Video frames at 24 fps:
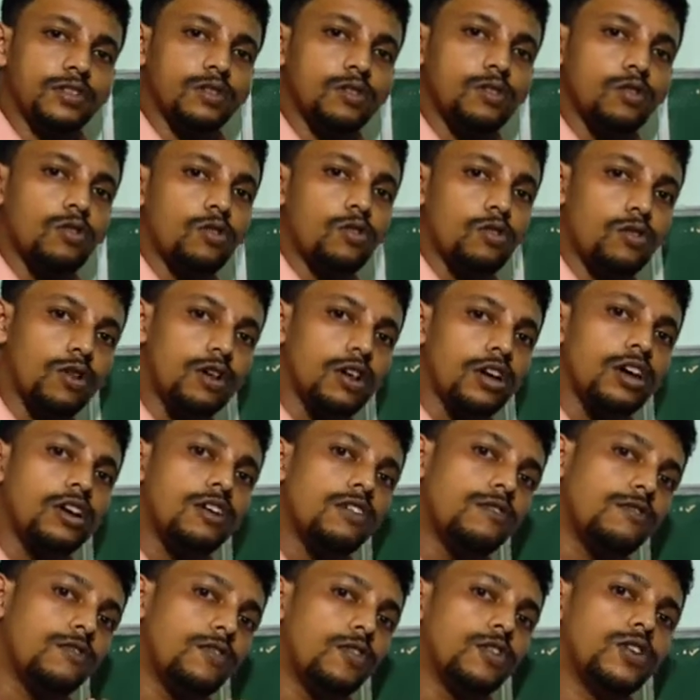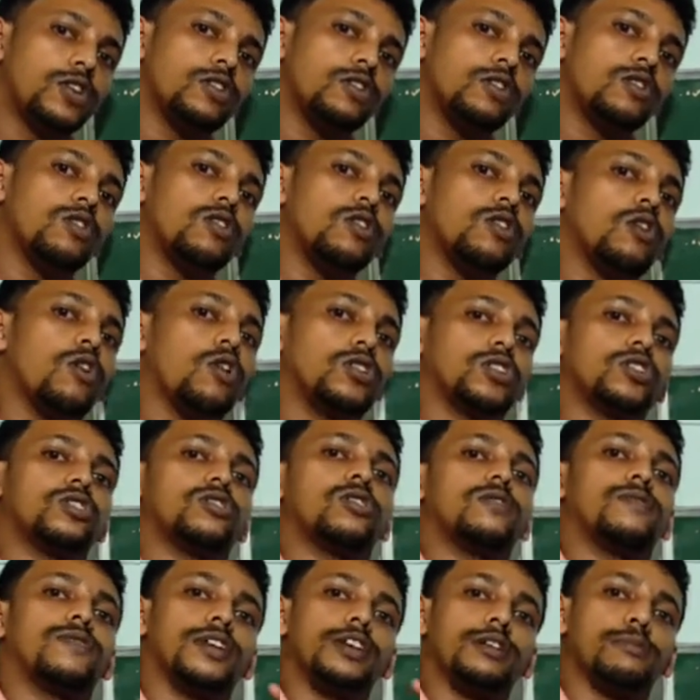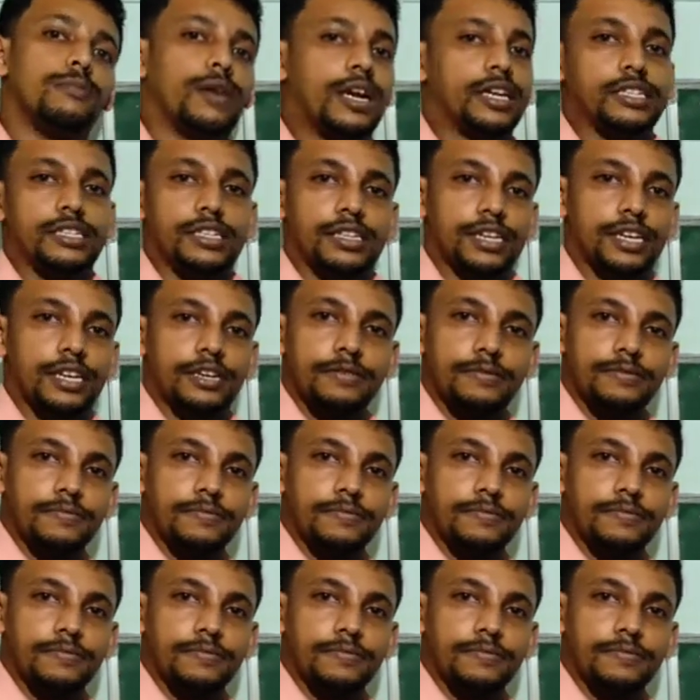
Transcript: or photoautotrophic bacteria.